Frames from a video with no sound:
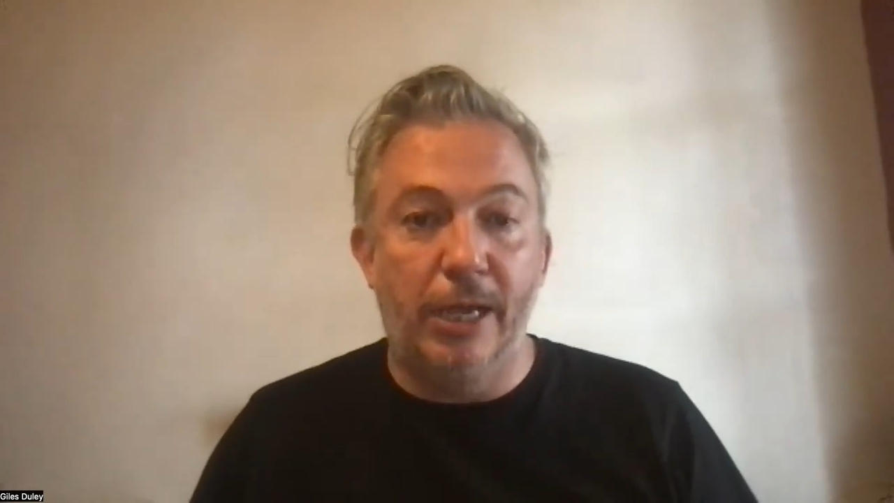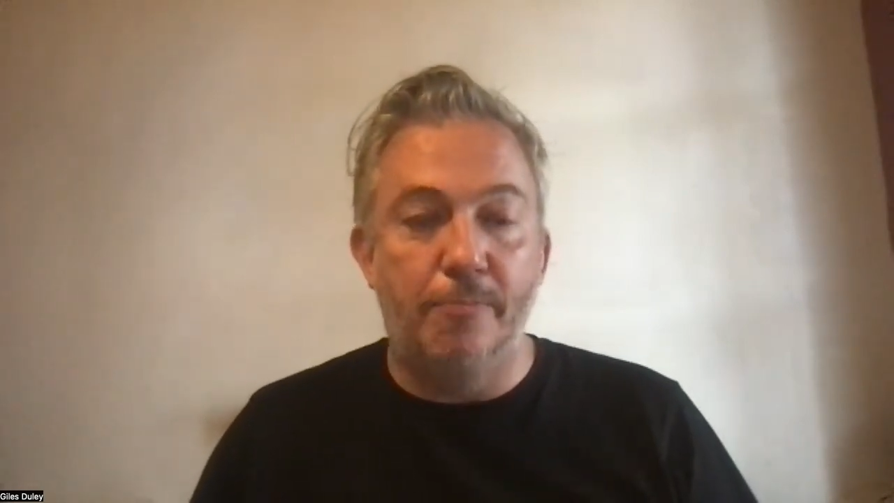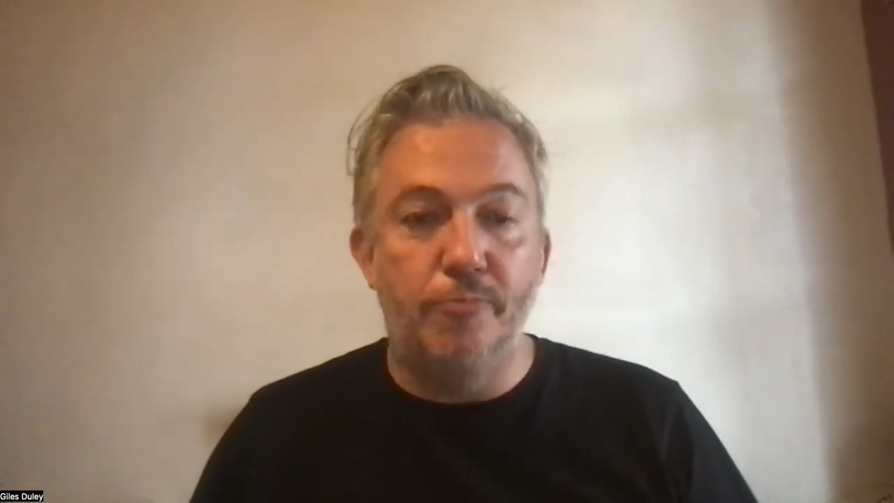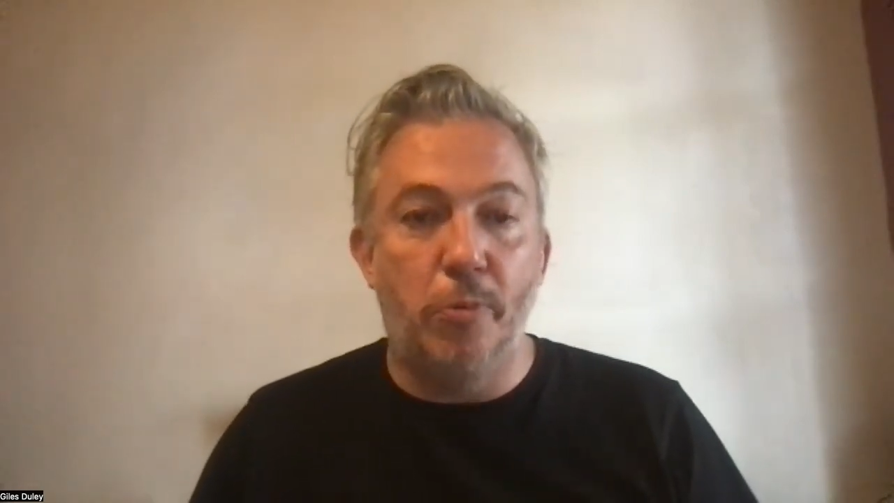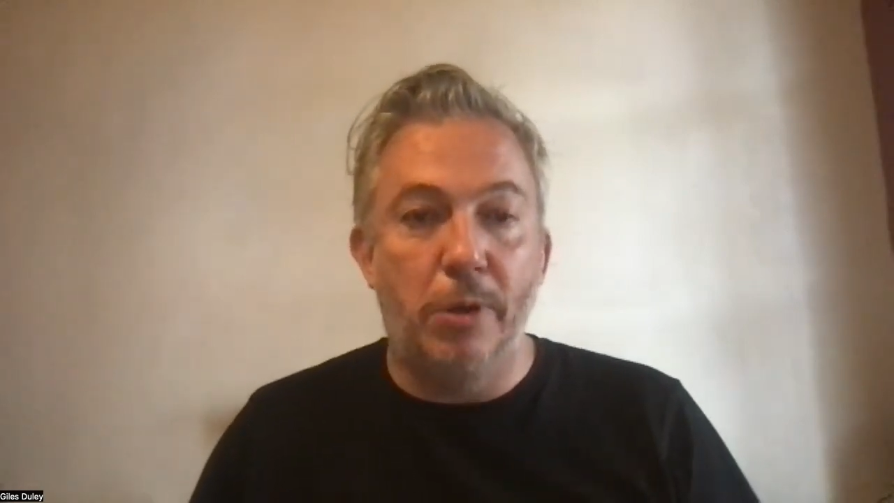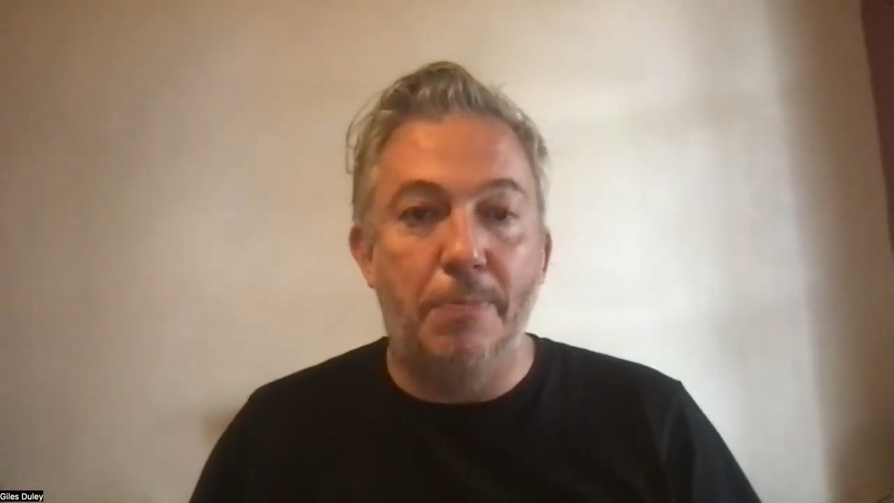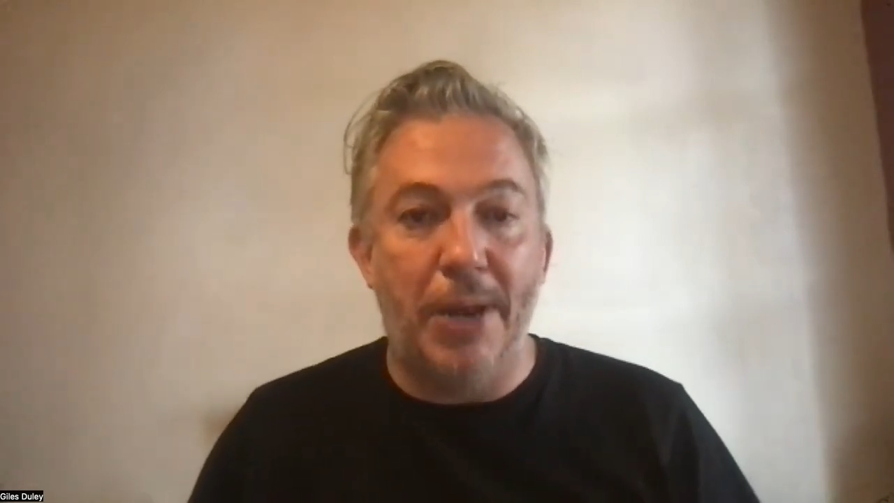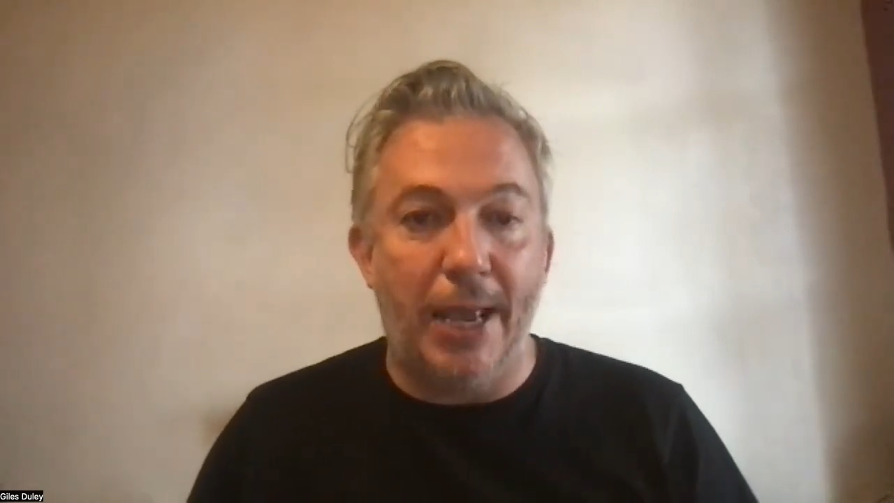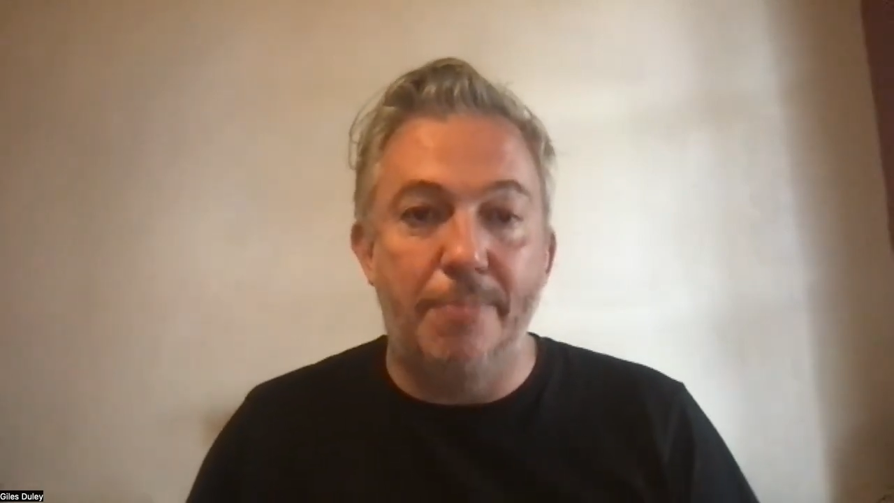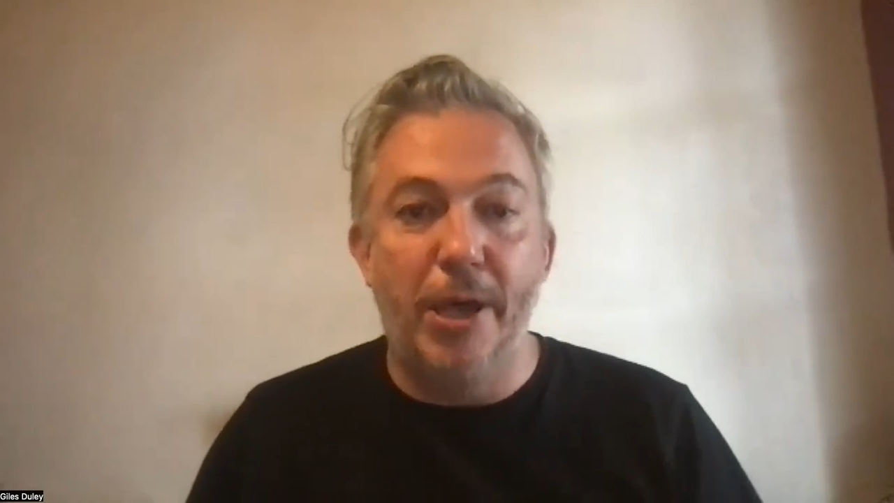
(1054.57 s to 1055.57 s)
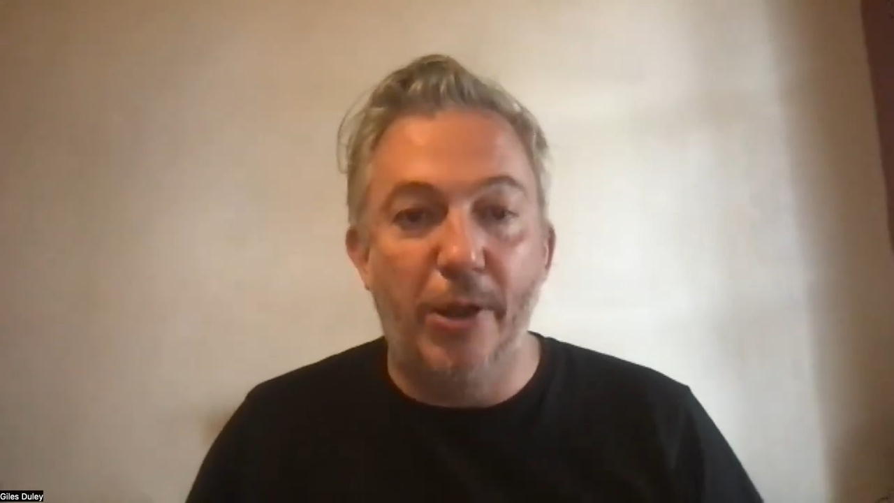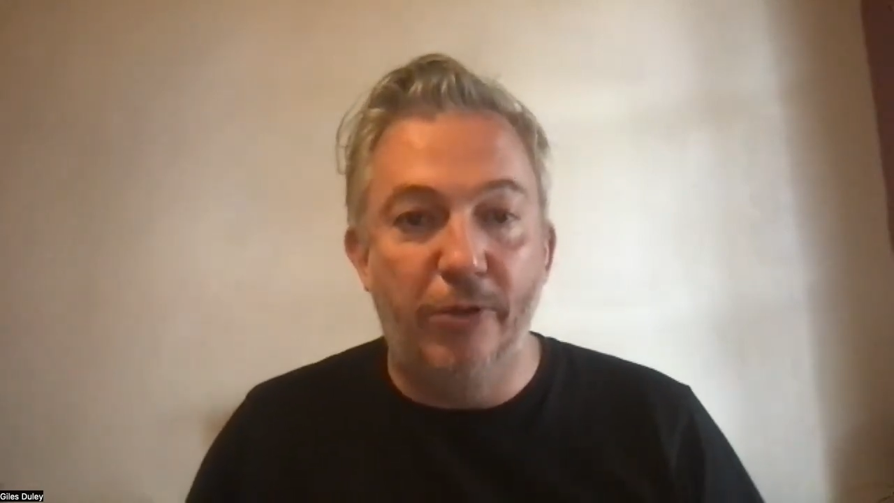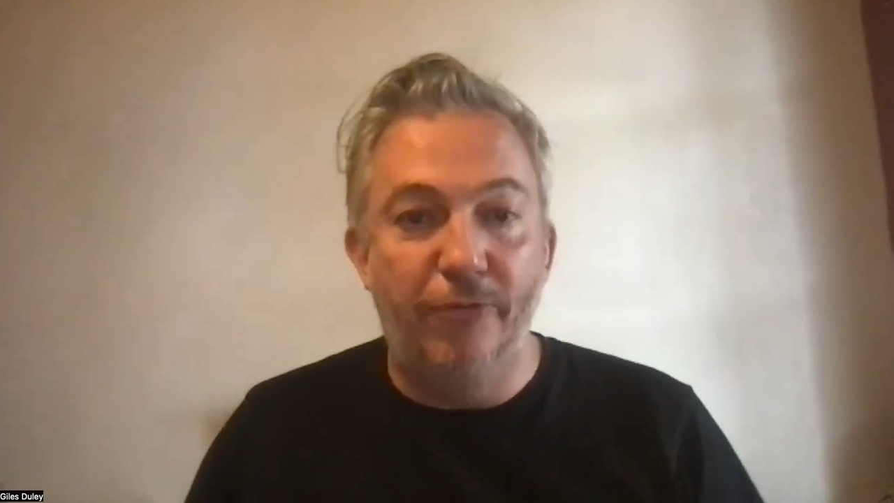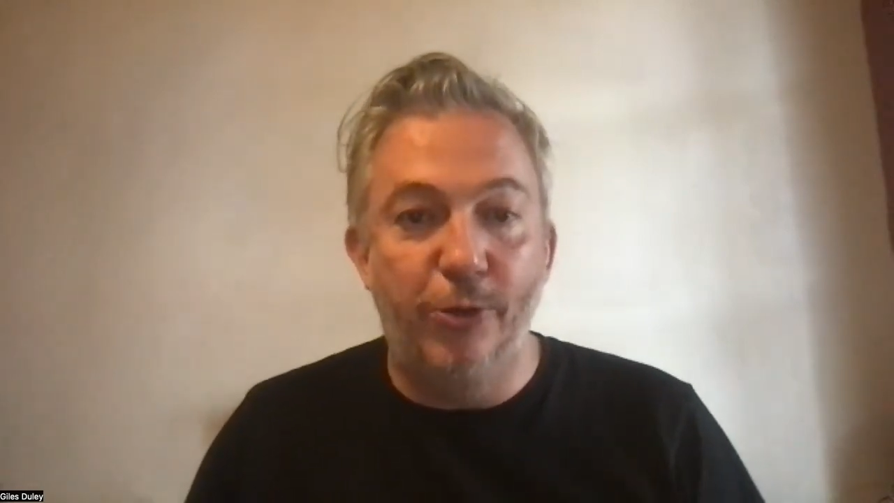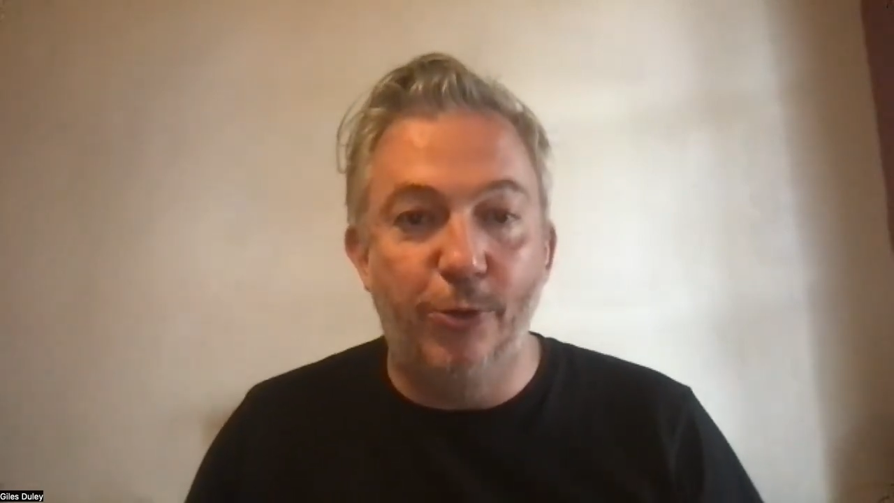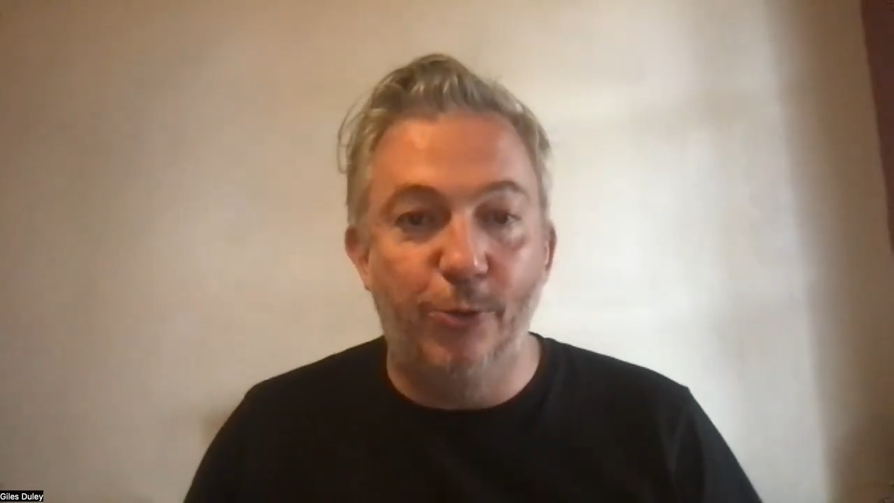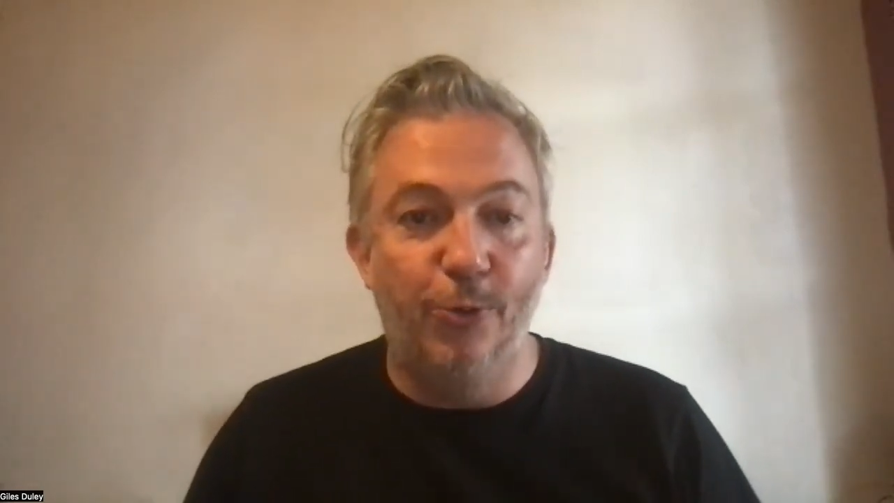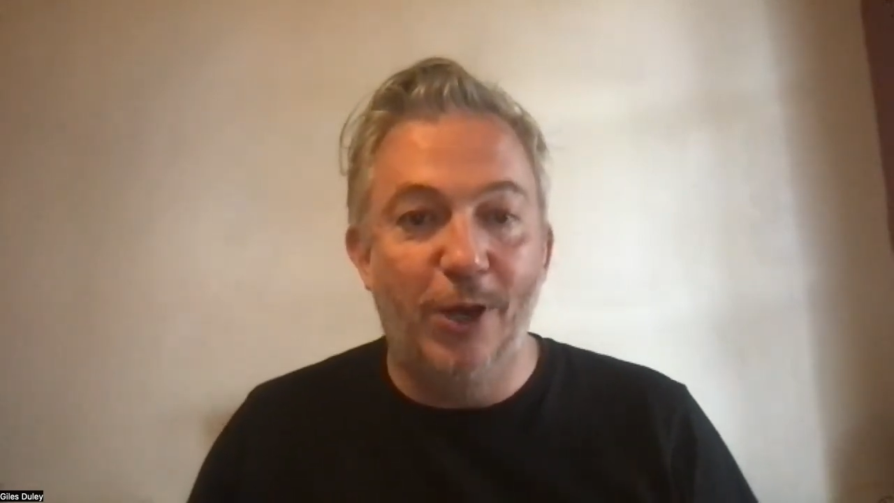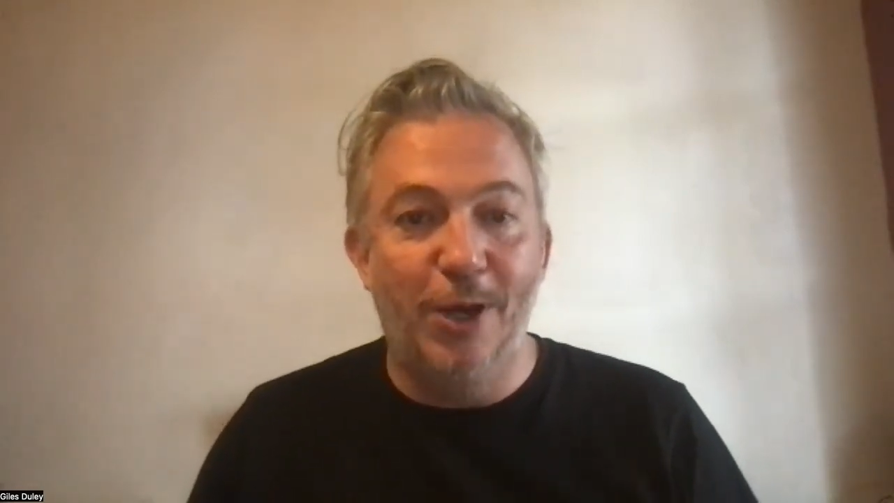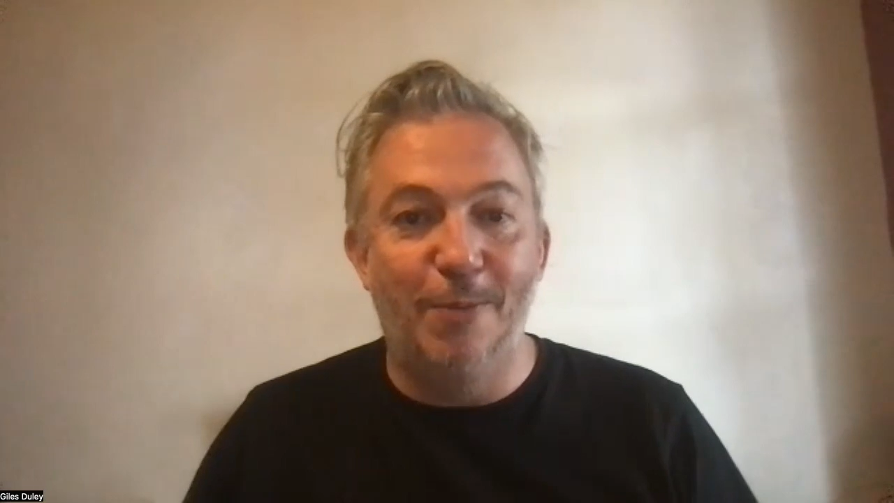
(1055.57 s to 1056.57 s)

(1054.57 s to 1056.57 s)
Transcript: and probably blackmailed a few